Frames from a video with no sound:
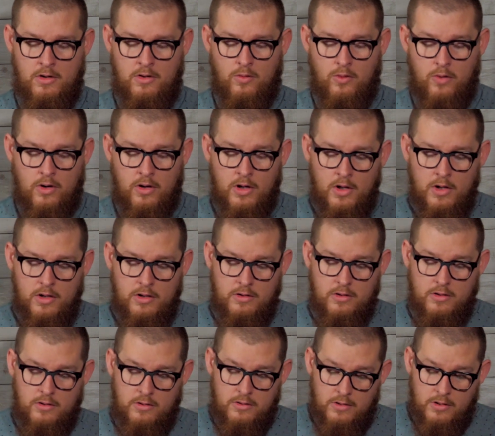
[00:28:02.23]
Or
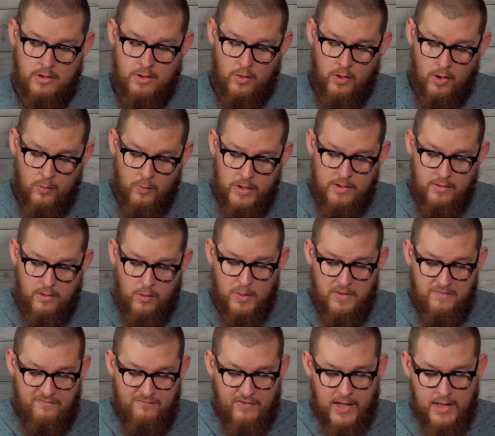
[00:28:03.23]
you know, are we are
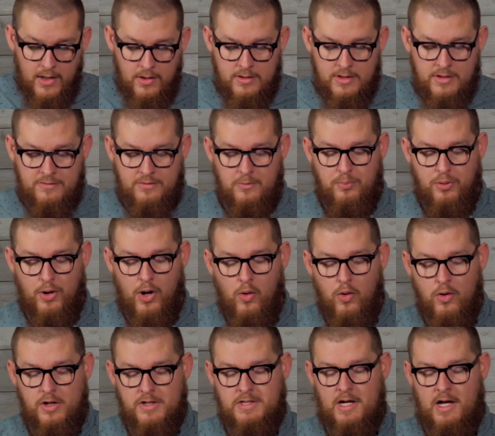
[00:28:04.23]
we failing to
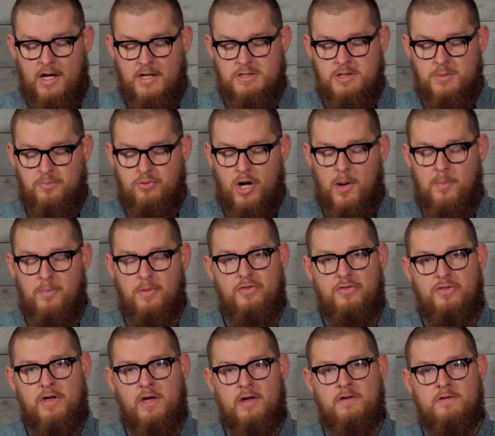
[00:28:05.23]
prioritize the proper
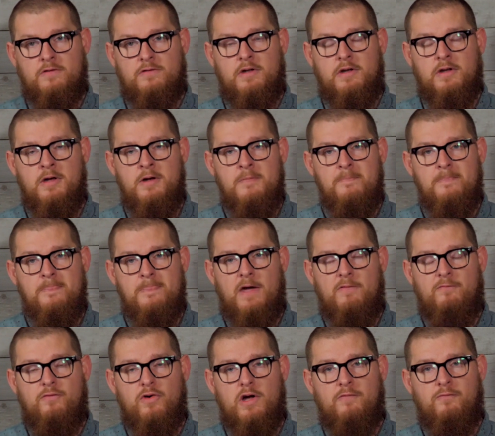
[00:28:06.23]
things? And
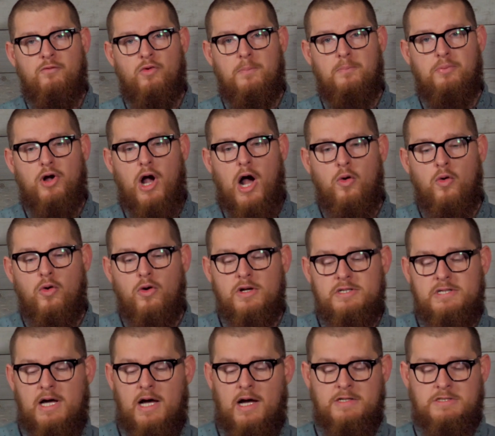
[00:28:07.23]
if if we're
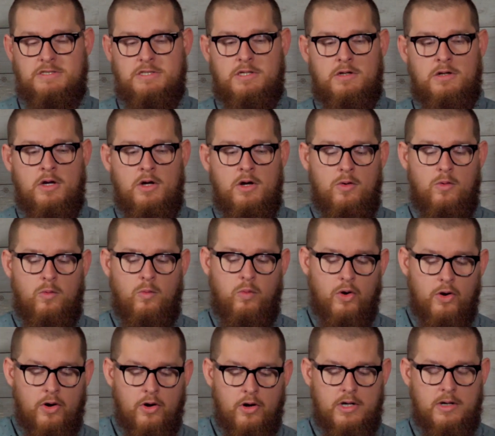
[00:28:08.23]
prioritizing
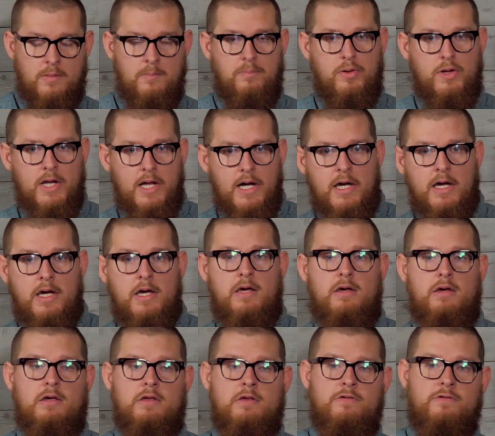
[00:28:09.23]
work and
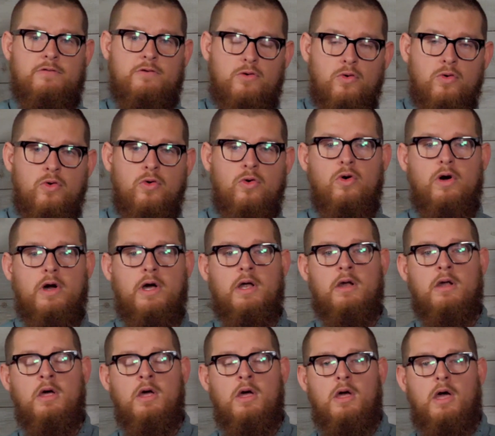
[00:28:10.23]
play and school
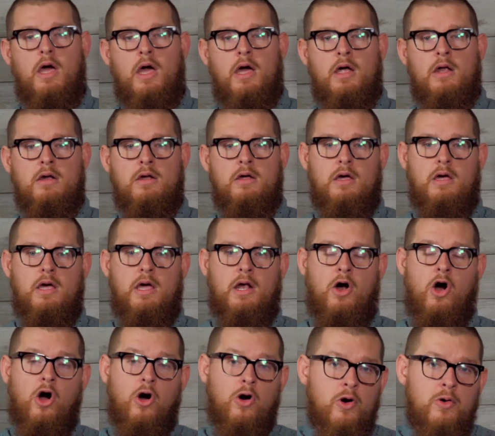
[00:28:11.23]
and and
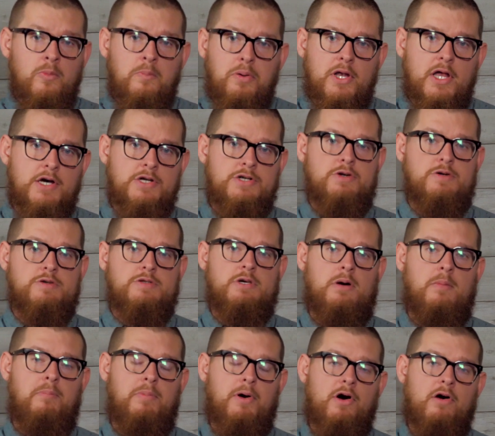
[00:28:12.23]
and our own pleasures
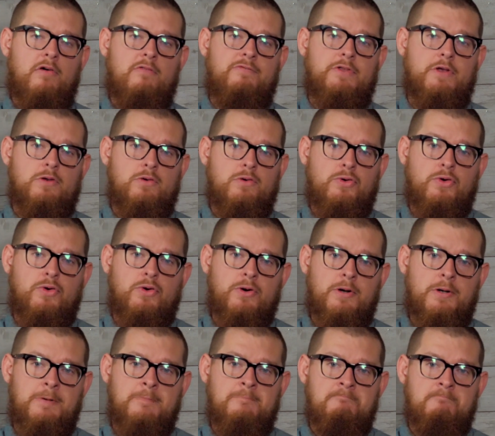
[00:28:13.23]
above the
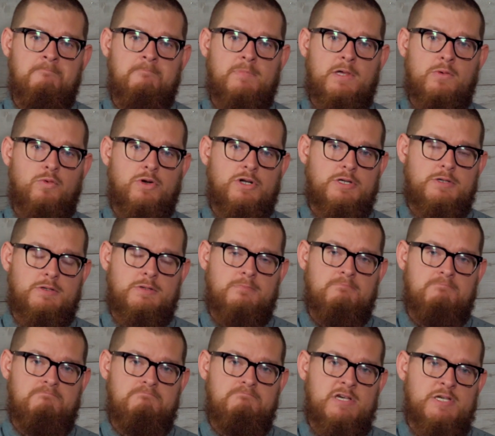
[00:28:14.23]
Lord, then we're just
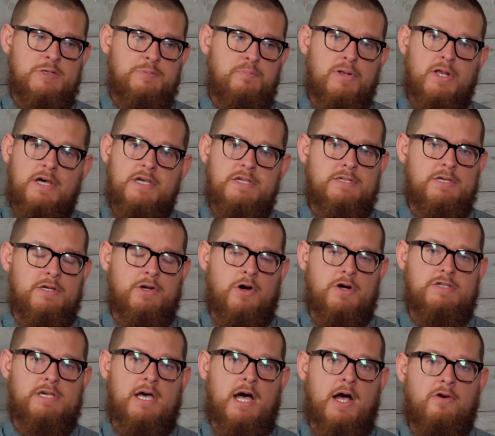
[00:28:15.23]
misplacing
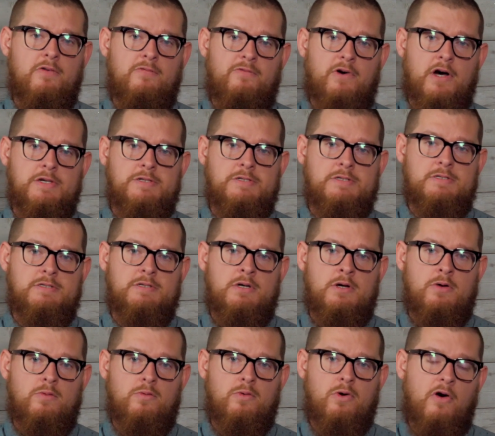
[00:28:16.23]
our sacrifices.
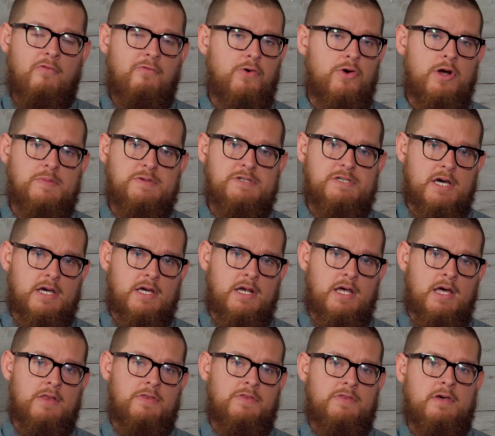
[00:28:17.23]
We're offering up
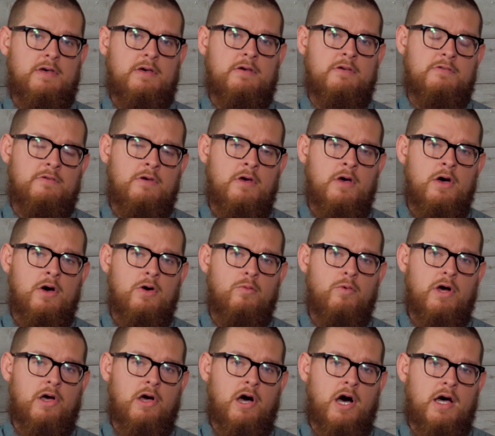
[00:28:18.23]
secondhand things
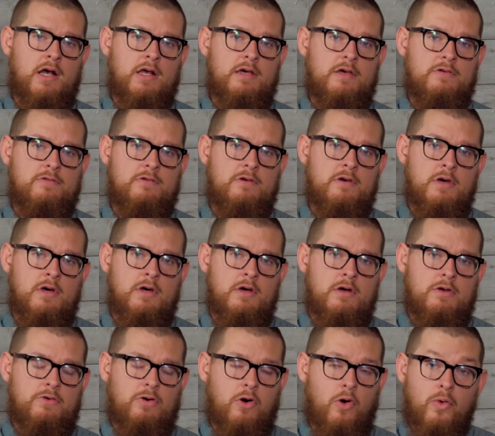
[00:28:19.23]
when God has
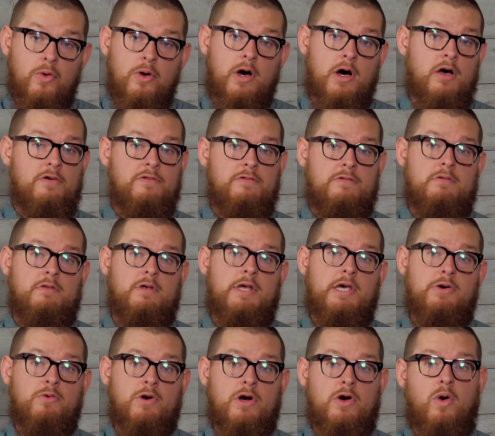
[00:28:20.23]
told us that
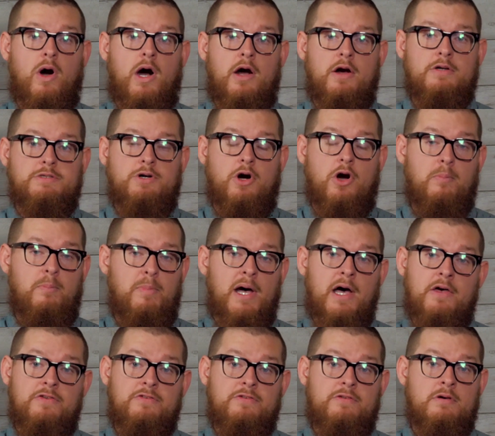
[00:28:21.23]
He requires our
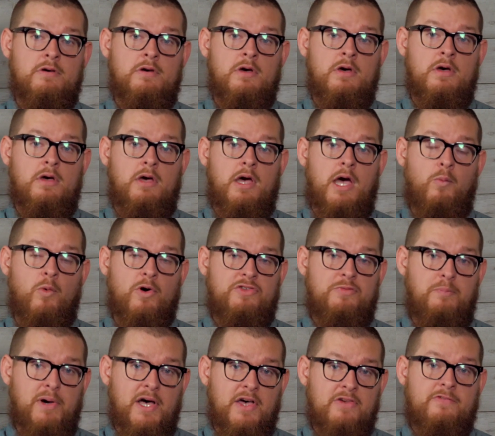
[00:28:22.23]
best. And
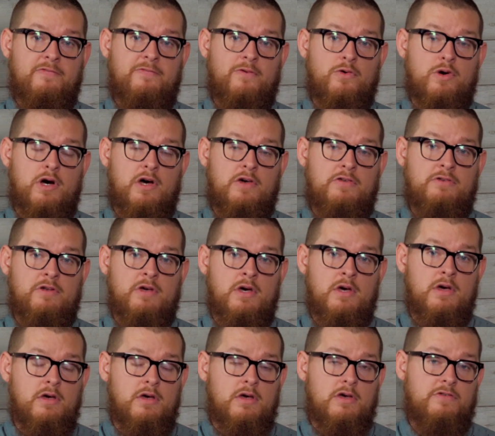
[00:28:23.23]
what's best for us
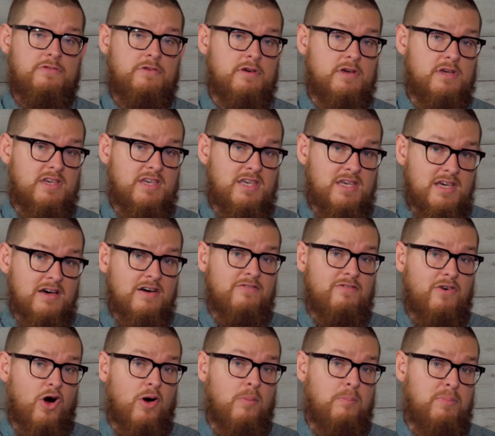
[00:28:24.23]
is to
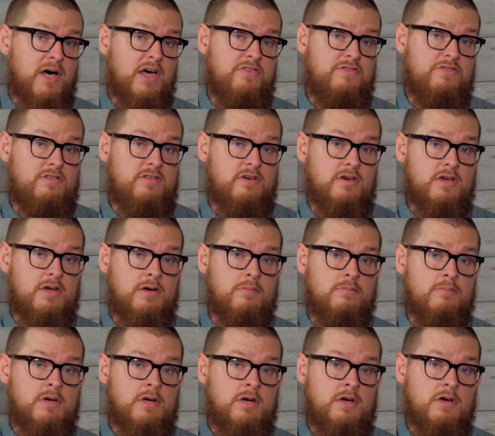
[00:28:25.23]
give our best to
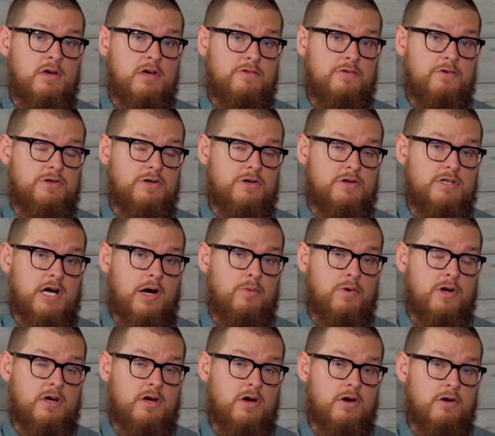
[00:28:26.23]
Him. And so, church, I
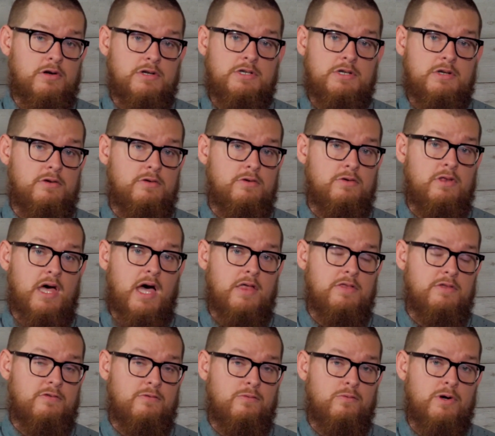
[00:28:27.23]
would encourage you to do
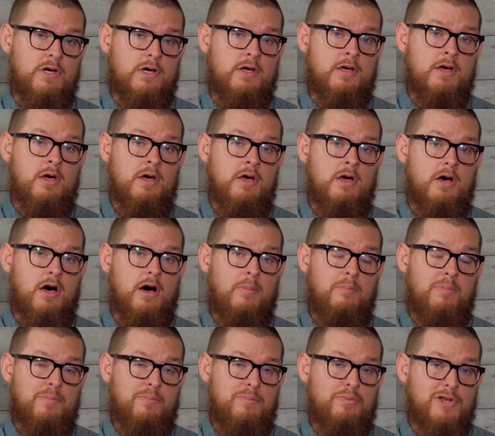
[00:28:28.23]
that this week. Uh,
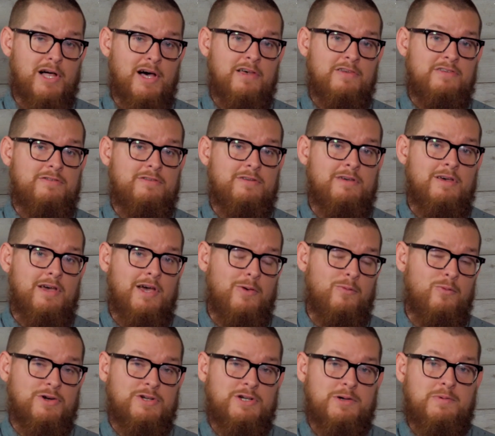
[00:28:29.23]
be blessed
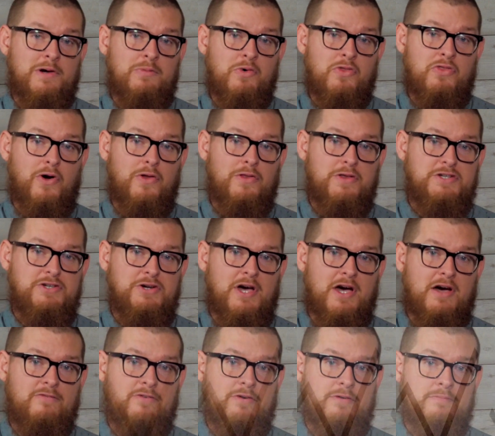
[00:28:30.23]
and worship Him with all that you
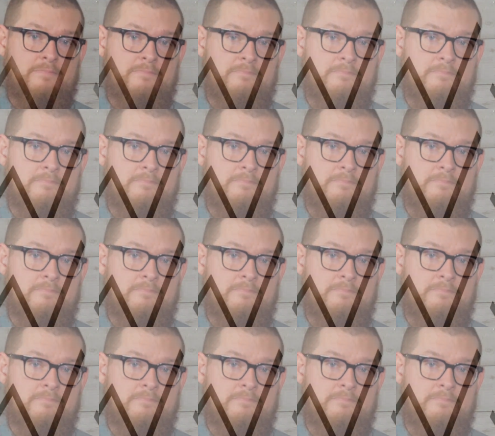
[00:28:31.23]
have.